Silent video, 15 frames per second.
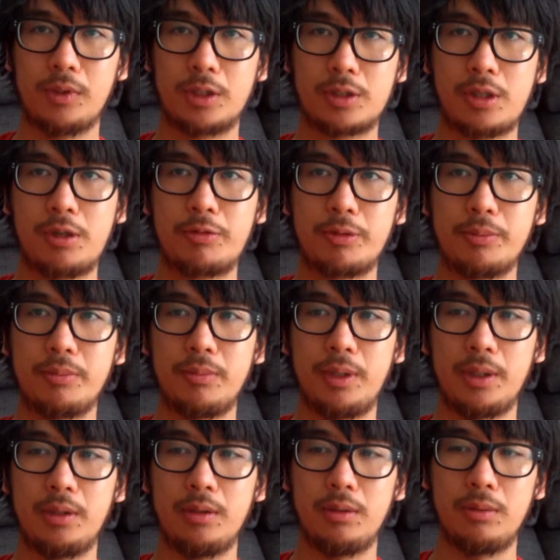aside from
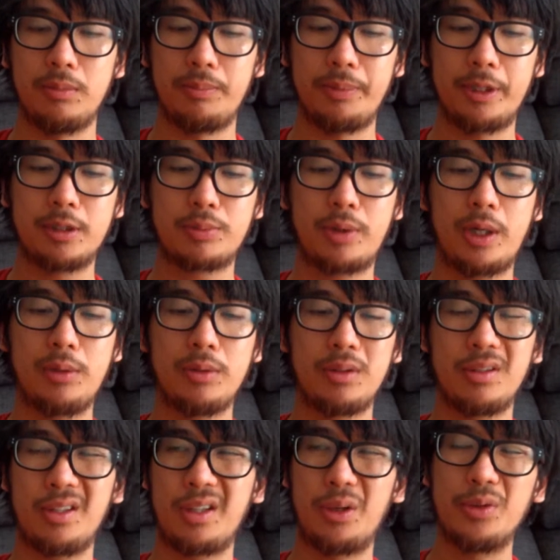like because
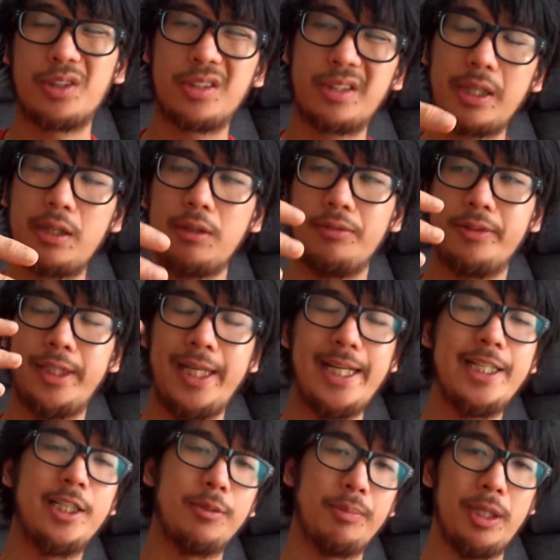while I was just thinking of
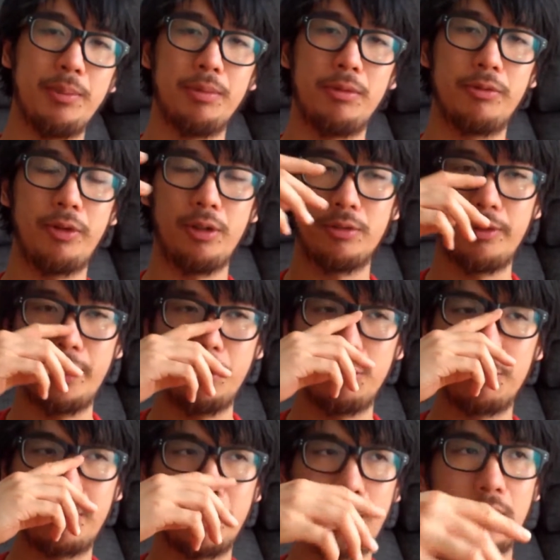teaching people for these
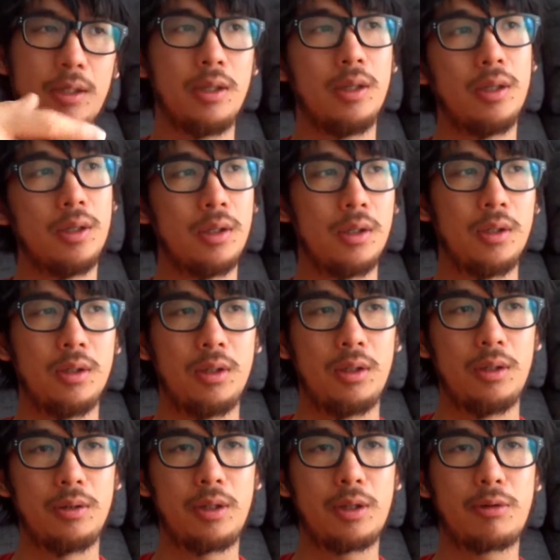videos, but like
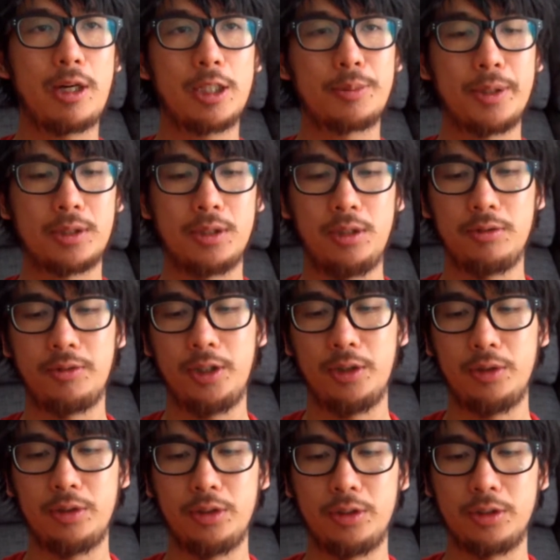another aspect of these
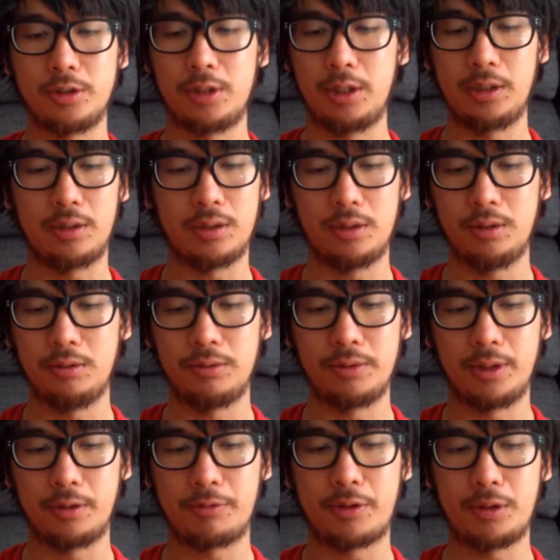videos is just like kind
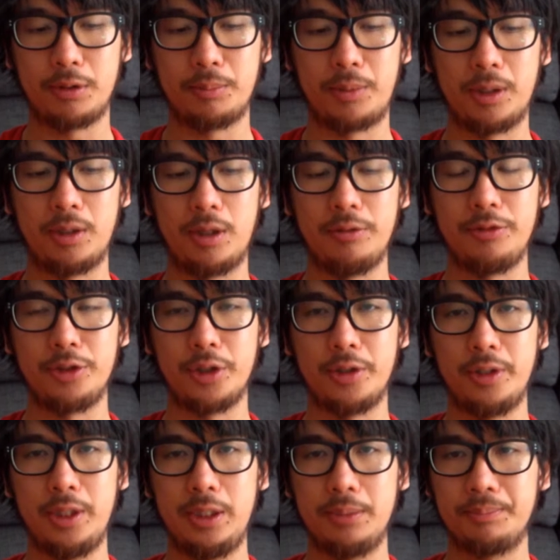of like following my life
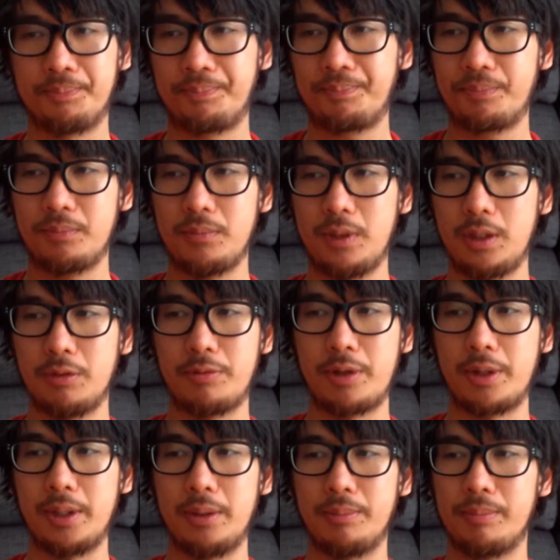journey in a
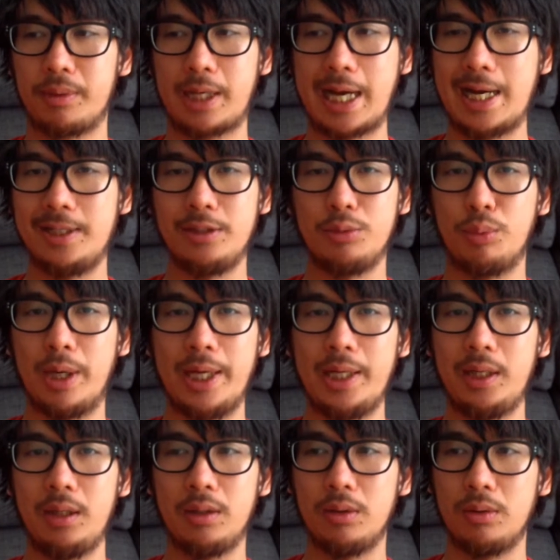very candid
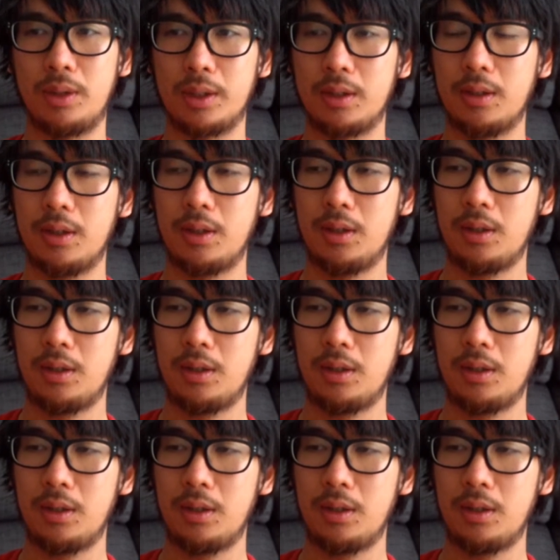way. Like